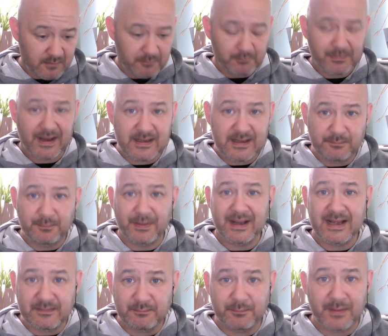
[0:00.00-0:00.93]
Bang,
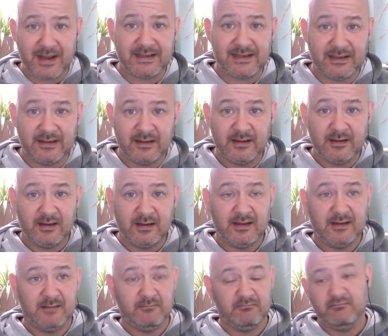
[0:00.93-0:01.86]
bang, bang.
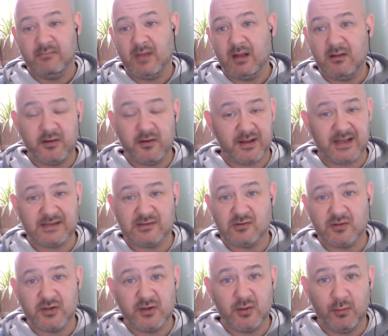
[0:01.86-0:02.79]
A lot of that's
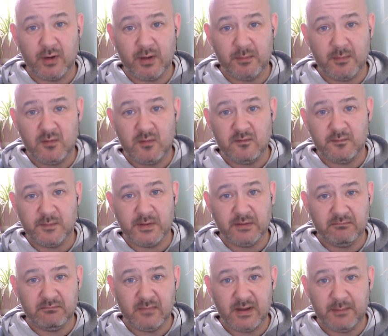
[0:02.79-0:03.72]
got to do with a movement
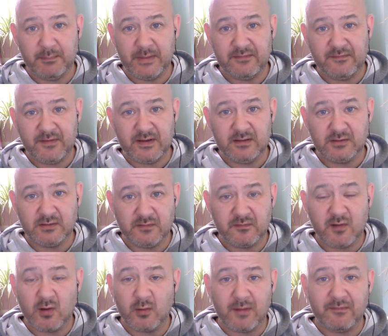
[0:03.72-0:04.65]
in midfield. You've
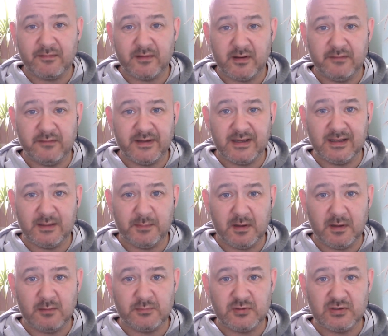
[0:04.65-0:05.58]
got to have the available
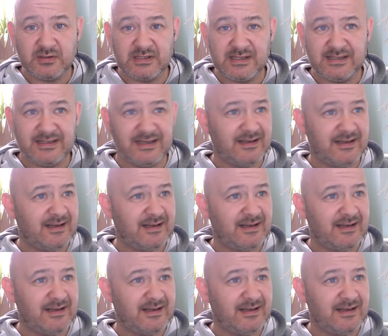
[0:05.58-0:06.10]
options, haven't you?